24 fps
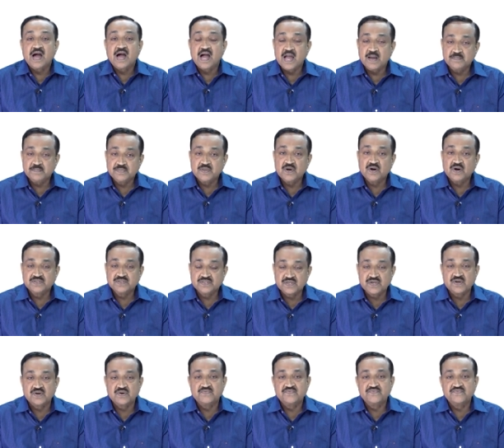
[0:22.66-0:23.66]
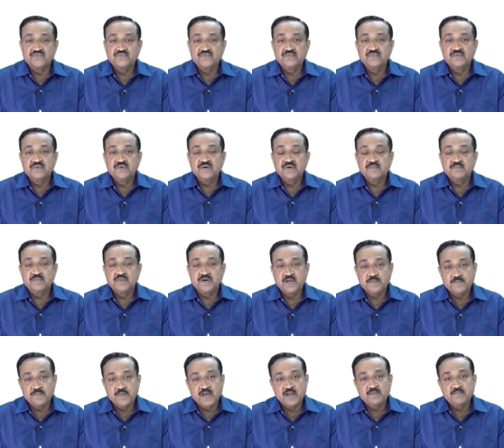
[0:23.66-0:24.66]
I am the author of
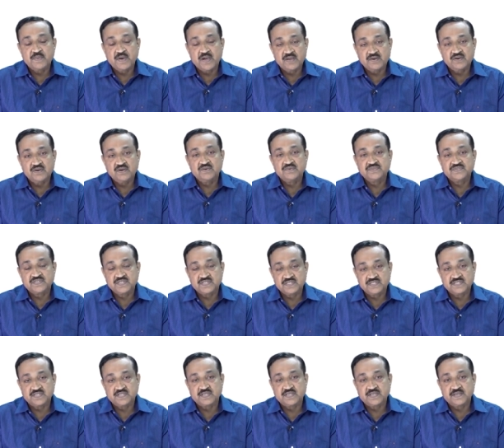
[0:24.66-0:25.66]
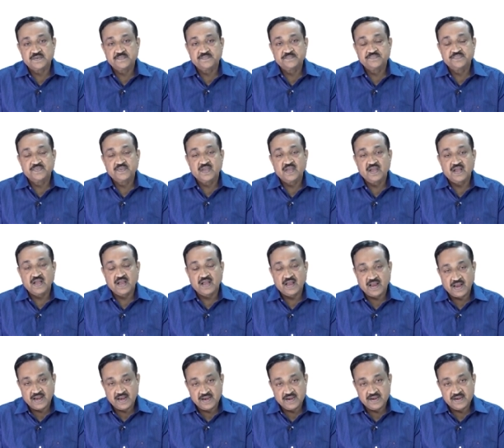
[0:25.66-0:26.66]
Manipal Manual of Surgery
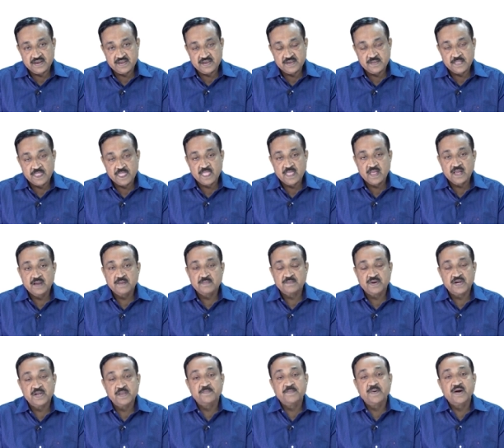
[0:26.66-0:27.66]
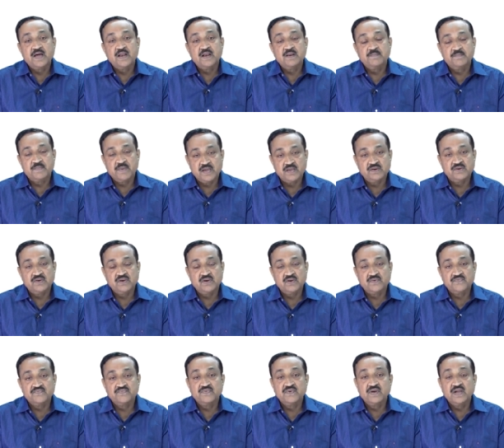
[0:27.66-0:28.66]
and Manipal Manual
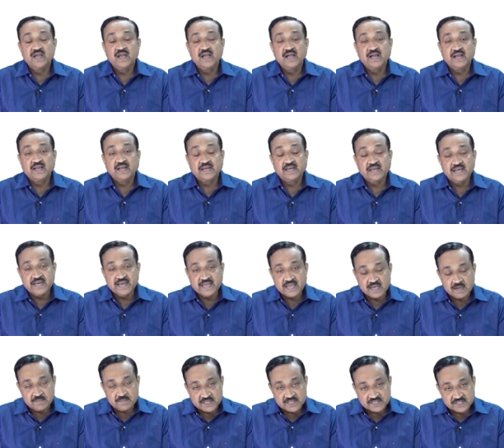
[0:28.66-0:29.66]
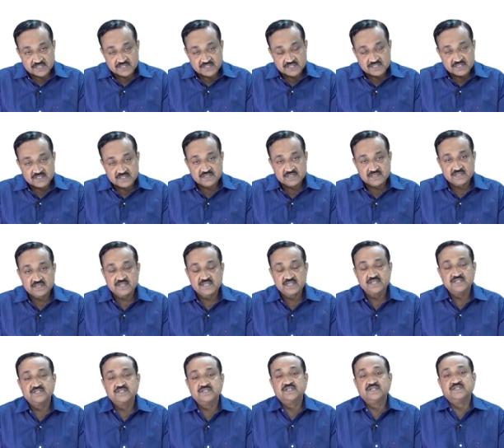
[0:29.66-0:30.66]
of Clinical Methods
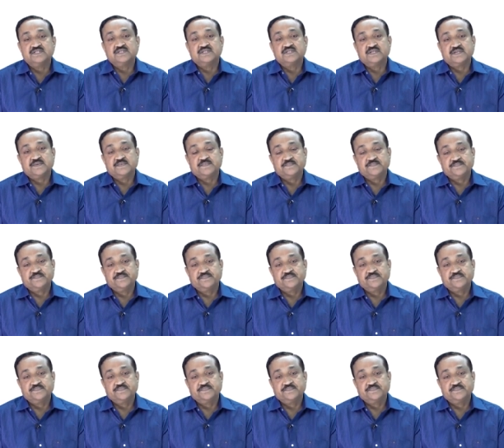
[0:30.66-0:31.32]
in Surgery.